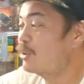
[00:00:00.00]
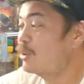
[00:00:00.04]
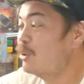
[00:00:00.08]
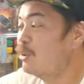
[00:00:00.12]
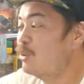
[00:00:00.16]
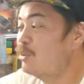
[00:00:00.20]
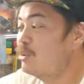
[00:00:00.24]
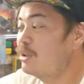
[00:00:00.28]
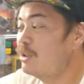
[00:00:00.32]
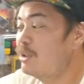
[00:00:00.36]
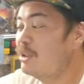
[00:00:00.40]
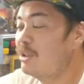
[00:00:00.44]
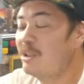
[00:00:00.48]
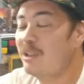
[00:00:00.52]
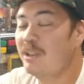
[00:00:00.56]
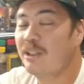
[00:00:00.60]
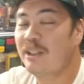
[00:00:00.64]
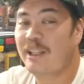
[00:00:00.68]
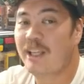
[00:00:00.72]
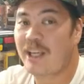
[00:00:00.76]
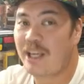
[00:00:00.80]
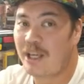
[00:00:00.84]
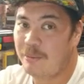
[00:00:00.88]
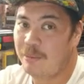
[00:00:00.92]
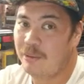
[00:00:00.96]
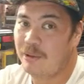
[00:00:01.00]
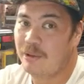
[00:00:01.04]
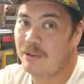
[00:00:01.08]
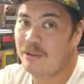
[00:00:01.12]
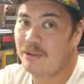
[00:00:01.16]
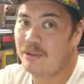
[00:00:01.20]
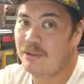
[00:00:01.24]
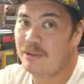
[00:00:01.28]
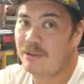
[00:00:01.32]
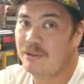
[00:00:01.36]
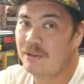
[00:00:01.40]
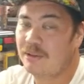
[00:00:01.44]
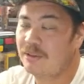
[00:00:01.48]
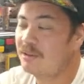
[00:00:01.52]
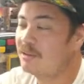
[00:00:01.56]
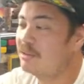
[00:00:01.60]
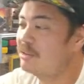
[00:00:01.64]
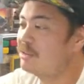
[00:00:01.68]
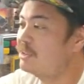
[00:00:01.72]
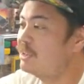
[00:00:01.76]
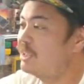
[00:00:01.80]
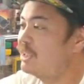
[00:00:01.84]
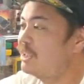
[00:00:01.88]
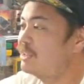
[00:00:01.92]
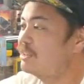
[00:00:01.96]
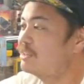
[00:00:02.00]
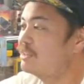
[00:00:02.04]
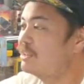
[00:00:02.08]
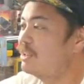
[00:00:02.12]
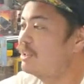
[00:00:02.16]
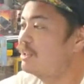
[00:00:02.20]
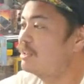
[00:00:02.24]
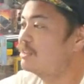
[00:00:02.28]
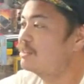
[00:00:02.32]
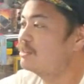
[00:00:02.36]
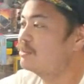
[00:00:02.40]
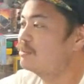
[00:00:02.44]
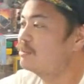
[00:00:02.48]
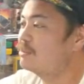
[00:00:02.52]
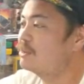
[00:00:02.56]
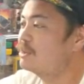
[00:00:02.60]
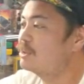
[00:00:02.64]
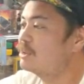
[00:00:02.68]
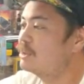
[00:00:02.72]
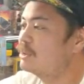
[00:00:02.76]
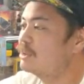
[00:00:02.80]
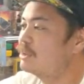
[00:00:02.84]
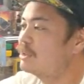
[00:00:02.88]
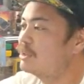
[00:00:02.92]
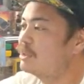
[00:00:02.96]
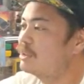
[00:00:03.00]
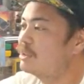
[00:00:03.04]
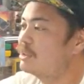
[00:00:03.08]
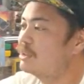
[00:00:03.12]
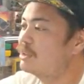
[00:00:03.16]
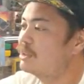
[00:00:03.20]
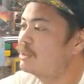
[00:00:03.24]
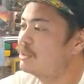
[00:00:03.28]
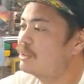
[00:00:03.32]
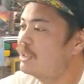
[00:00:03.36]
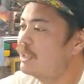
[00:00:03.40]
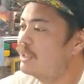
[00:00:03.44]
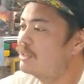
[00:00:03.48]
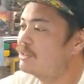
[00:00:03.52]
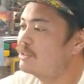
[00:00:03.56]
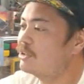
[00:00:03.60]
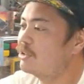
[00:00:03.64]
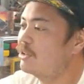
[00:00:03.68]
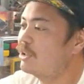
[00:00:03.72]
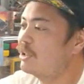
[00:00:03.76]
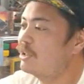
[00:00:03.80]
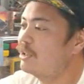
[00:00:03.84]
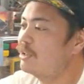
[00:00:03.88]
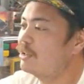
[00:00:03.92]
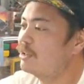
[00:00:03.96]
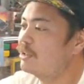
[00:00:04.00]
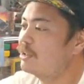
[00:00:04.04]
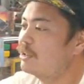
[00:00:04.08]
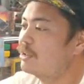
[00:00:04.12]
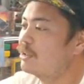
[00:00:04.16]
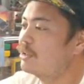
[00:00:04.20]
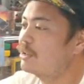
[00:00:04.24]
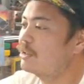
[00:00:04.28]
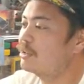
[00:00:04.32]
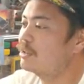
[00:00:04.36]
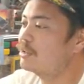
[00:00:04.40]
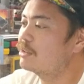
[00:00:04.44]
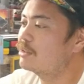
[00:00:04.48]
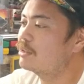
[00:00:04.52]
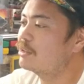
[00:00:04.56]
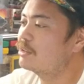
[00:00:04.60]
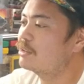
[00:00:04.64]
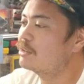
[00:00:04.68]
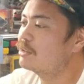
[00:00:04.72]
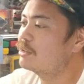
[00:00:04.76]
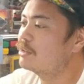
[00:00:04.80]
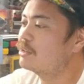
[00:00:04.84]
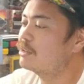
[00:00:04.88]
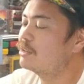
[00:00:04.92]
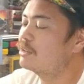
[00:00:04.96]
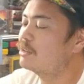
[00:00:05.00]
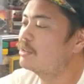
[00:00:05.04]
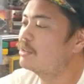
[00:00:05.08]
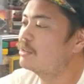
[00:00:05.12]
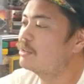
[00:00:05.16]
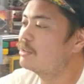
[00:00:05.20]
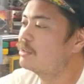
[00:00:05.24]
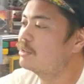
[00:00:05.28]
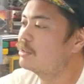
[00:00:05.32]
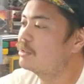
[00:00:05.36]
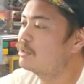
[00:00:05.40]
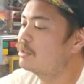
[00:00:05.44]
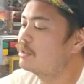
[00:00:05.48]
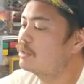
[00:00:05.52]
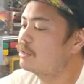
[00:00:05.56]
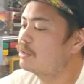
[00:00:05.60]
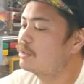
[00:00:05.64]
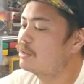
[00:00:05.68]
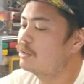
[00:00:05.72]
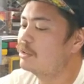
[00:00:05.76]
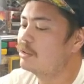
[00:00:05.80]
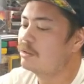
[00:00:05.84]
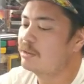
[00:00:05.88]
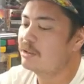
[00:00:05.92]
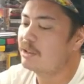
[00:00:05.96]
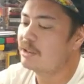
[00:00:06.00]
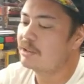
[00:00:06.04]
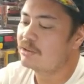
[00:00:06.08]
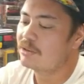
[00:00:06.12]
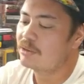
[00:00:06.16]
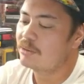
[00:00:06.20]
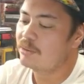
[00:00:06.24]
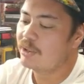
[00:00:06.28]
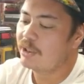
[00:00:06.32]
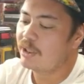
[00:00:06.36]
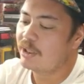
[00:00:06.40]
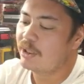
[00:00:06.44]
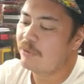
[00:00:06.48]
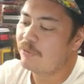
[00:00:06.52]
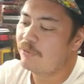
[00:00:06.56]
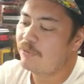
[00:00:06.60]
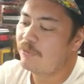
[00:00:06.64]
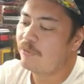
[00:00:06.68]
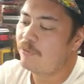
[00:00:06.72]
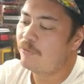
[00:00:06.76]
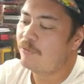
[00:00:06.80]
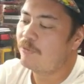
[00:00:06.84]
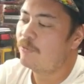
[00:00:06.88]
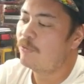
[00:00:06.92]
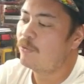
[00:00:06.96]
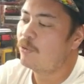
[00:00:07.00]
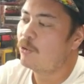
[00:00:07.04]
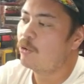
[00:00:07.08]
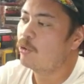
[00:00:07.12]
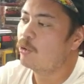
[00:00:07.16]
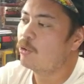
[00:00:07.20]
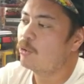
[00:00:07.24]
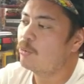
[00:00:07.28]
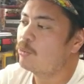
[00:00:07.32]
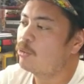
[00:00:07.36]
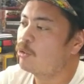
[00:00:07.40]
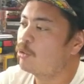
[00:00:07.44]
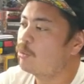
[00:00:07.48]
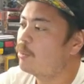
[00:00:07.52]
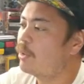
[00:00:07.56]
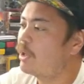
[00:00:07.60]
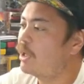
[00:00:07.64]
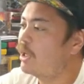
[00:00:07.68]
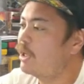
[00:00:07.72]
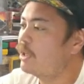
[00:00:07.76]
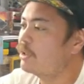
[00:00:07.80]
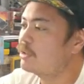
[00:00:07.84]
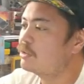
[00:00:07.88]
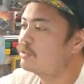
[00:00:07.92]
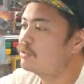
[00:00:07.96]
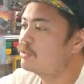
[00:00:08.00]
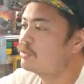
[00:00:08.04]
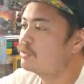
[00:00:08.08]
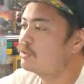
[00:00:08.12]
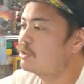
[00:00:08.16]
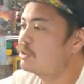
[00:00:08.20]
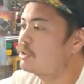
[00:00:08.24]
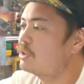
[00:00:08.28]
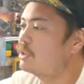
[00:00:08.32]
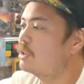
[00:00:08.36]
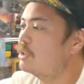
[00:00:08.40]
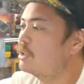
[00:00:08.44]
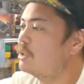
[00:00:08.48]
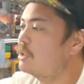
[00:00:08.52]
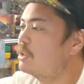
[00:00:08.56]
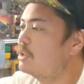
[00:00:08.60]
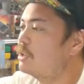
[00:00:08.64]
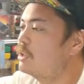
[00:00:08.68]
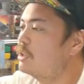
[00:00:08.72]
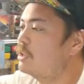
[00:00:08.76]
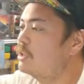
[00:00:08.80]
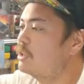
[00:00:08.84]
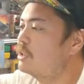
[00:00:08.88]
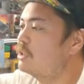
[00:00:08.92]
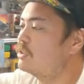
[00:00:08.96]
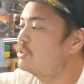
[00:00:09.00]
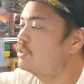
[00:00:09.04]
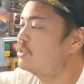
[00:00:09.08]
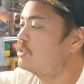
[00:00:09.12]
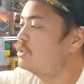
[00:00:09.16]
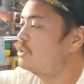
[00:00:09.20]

Golden Kabion. That is awesome. That's a great looking card. Alright, so we got 4 more packs. And let's